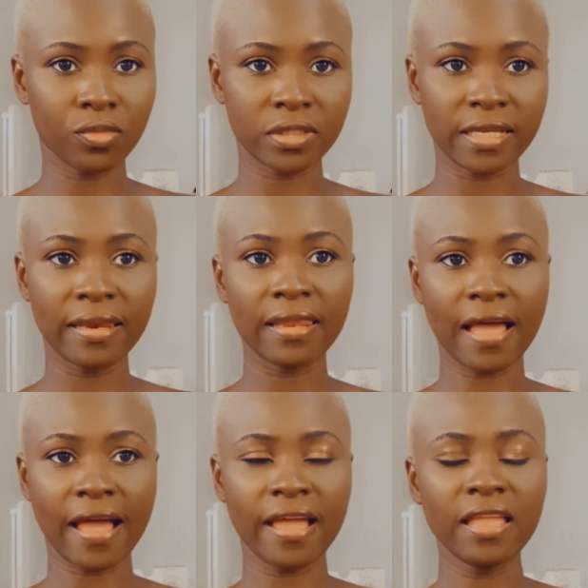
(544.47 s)
wouldn't
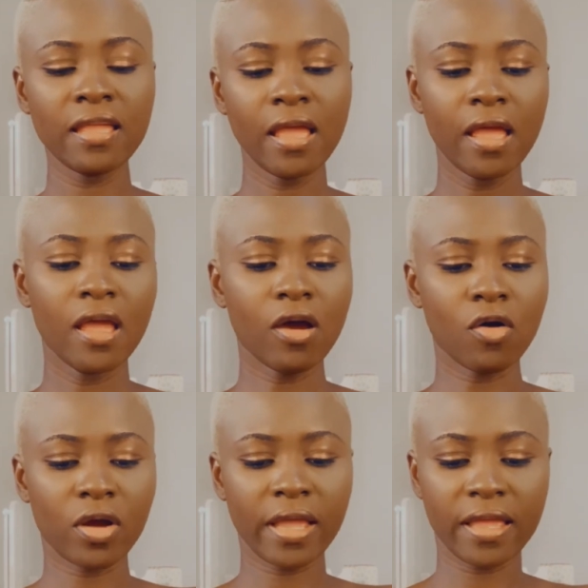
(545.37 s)
lie.
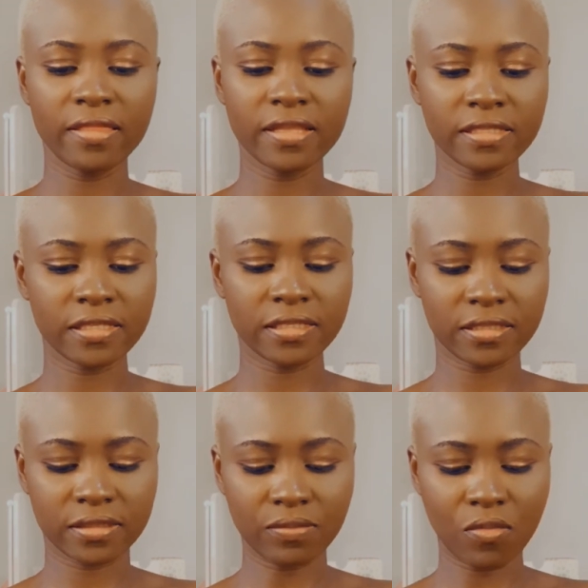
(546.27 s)
Okay, this
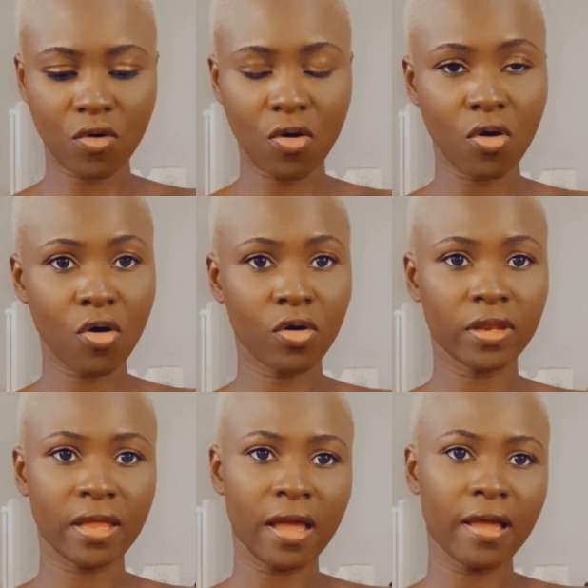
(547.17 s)
is more
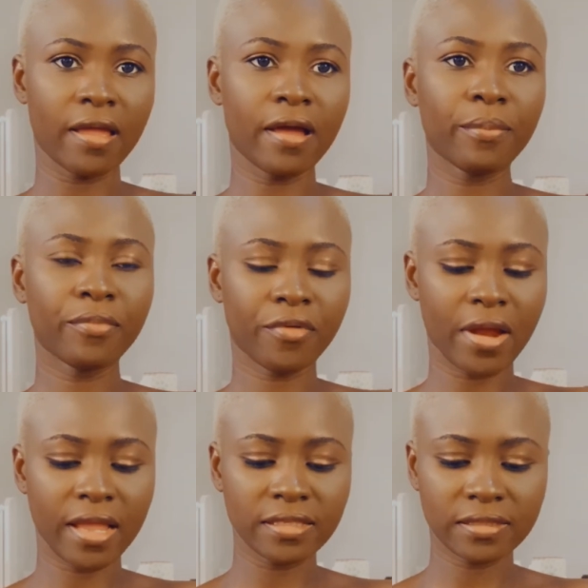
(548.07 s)
on a higher
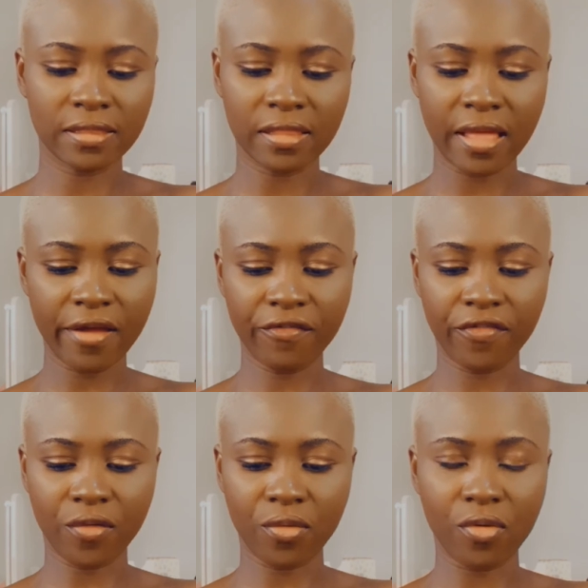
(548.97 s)
price
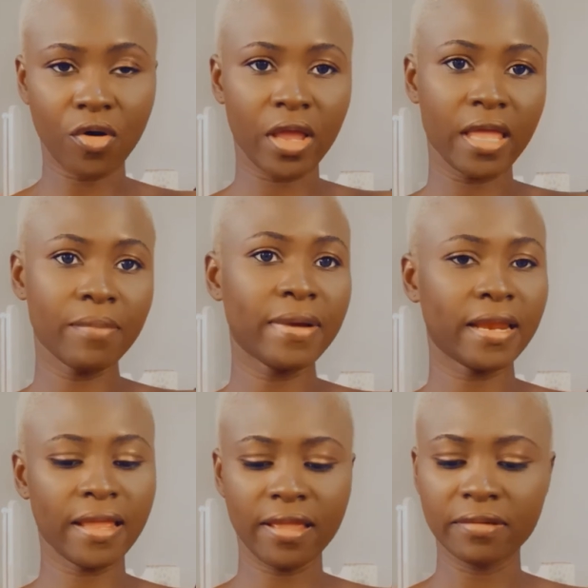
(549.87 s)
level. Okay,
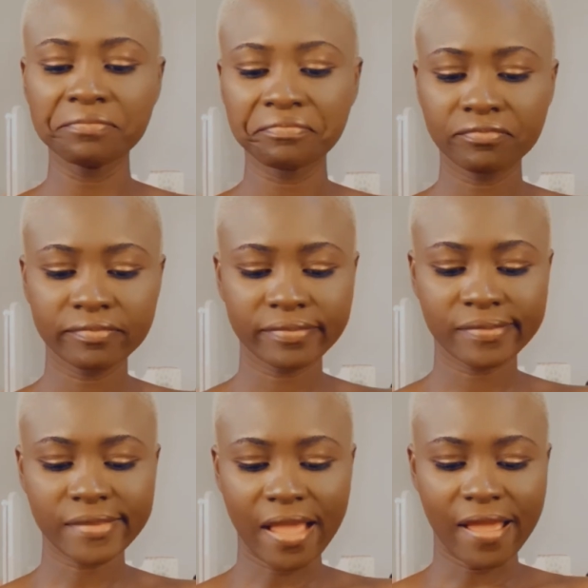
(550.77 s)
but it
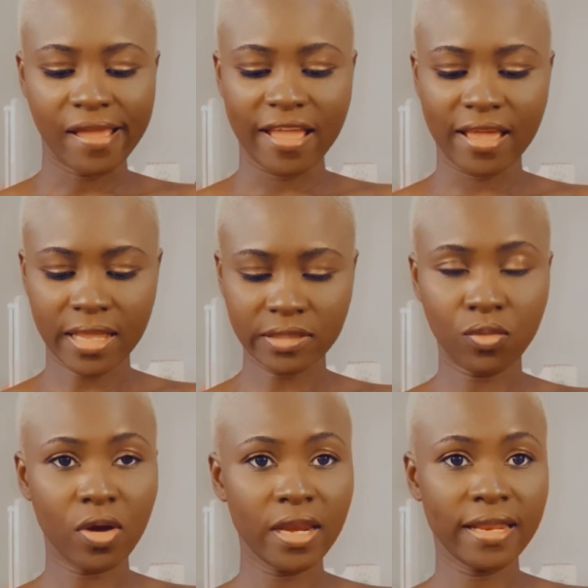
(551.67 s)
is
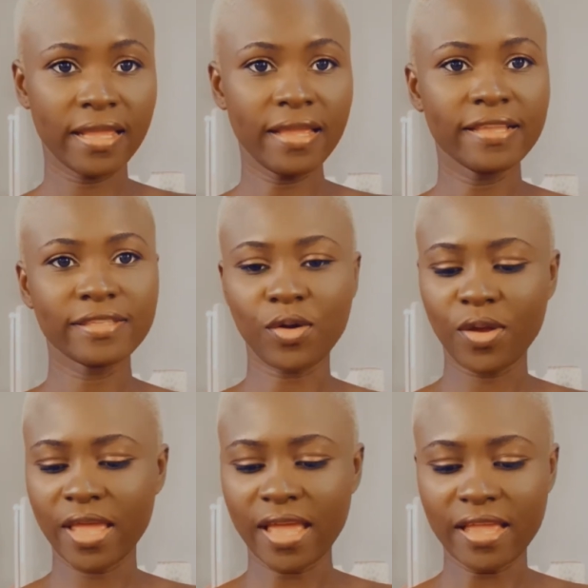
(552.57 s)
what it is.
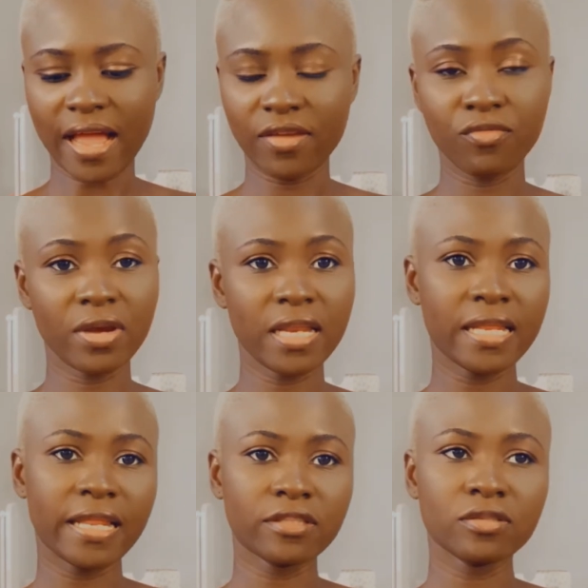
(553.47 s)
Okay, I really
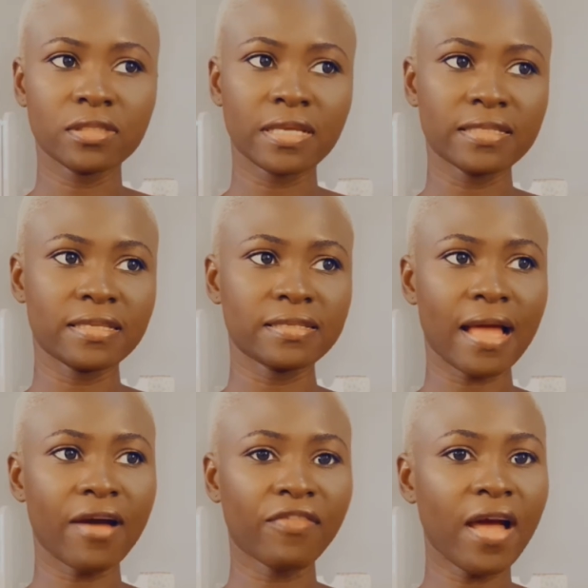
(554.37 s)
needed to test this.
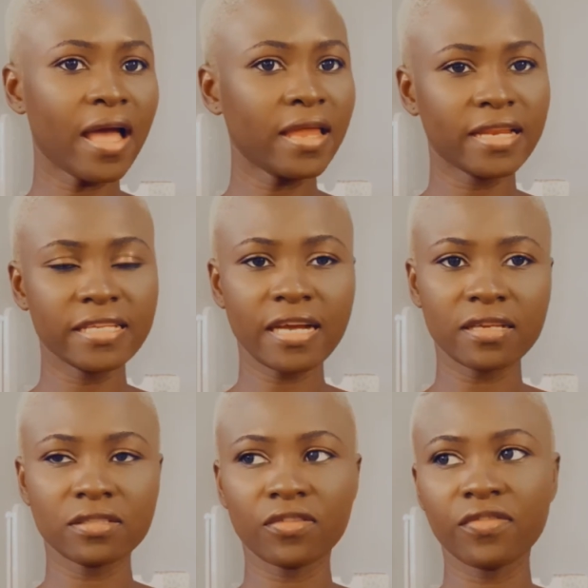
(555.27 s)
I've had a
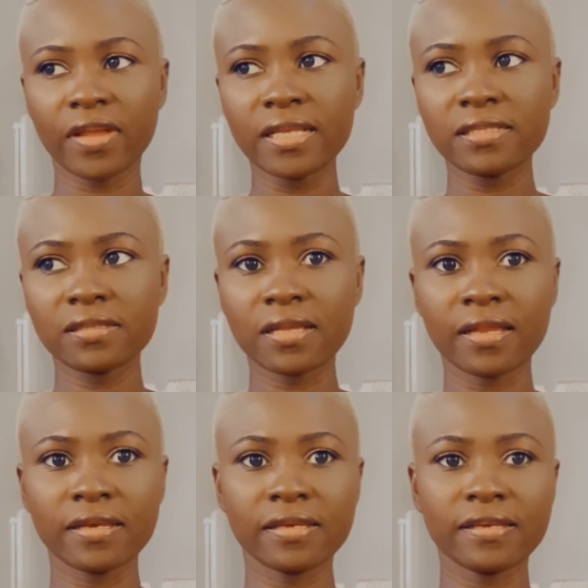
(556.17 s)
decant of it,
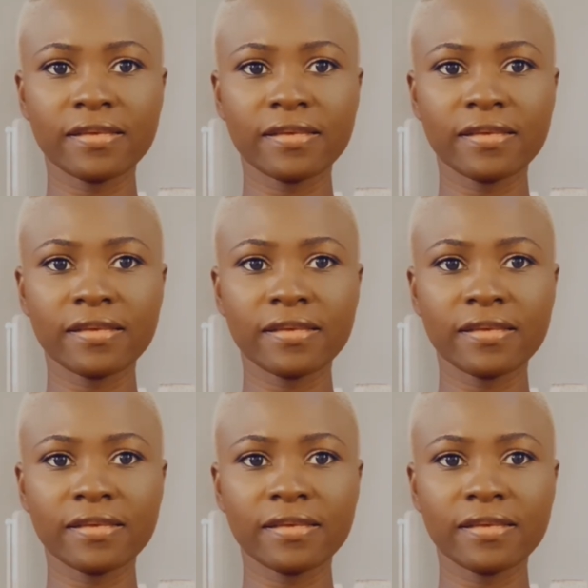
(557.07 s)
and